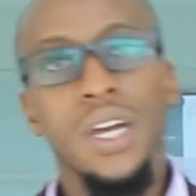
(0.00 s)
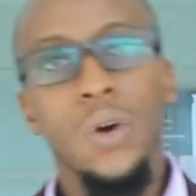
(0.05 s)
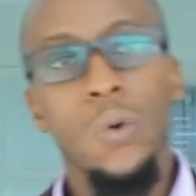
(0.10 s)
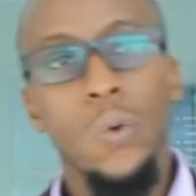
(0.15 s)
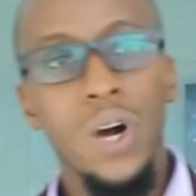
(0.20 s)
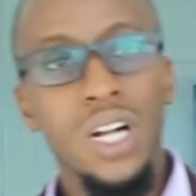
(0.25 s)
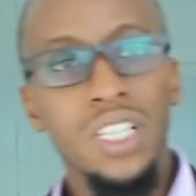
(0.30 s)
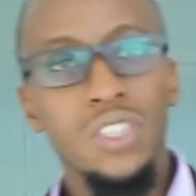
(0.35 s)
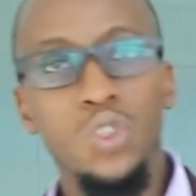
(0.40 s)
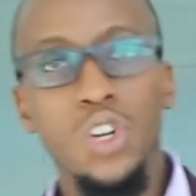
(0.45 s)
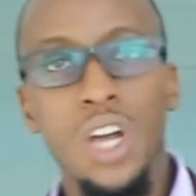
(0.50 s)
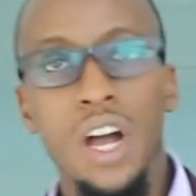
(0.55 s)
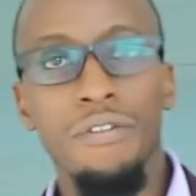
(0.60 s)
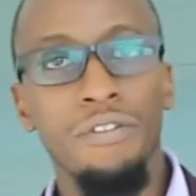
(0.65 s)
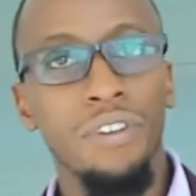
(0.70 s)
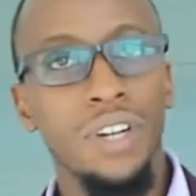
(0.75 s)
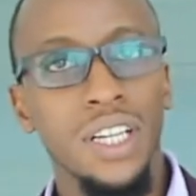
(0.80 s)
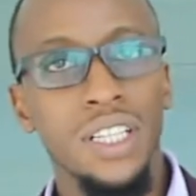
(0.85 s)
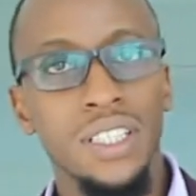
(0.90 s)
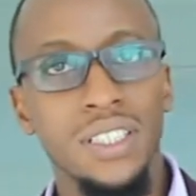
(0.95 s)
Once we
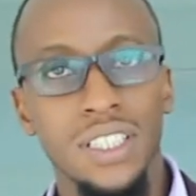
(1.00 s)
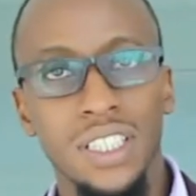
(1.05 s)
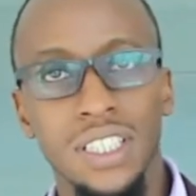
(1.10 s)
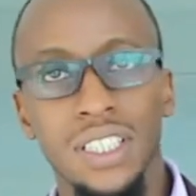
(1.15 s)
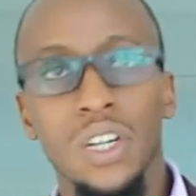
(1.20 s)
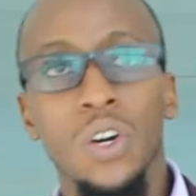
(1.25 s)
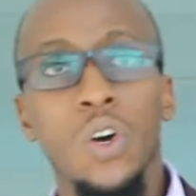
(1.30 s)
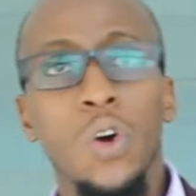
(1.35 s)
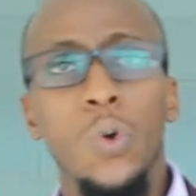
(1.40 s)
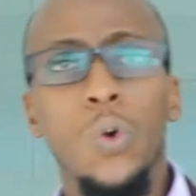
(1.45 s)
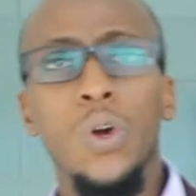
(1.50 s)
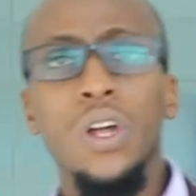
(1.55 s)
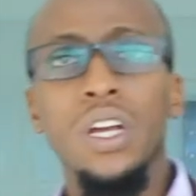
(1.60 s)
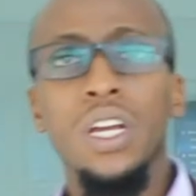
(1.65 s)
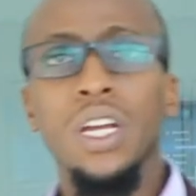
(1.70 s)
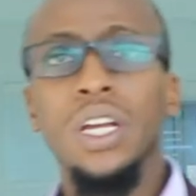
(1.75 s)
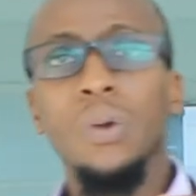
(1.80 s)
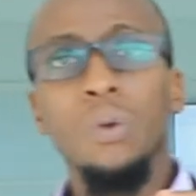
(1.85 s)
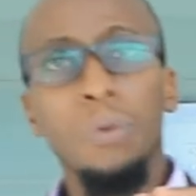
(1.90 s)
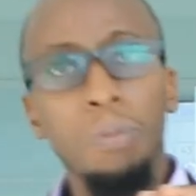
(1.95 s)
have tested,
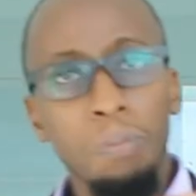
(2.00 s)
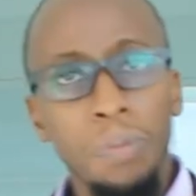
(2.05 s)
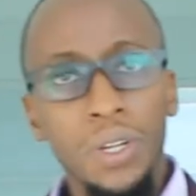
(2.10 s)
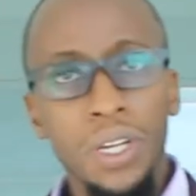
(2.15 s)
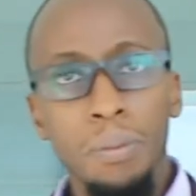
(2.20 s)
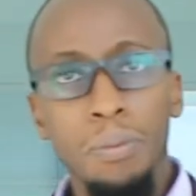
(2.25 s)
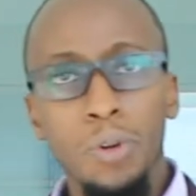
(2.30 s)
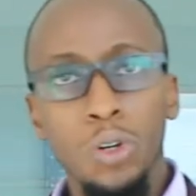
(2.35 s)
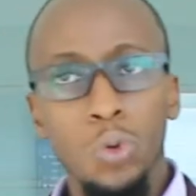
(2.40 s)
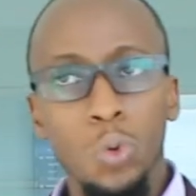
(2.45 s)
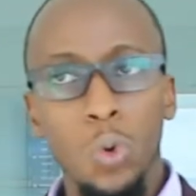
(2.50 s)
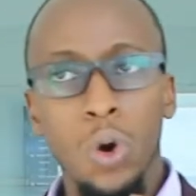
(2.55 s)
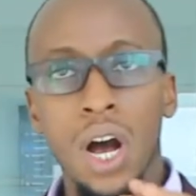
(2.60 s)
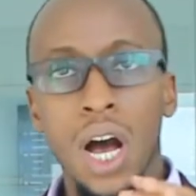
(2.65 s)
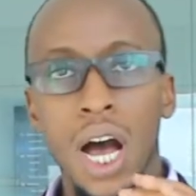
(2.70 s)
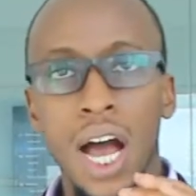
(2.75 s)
we will be able to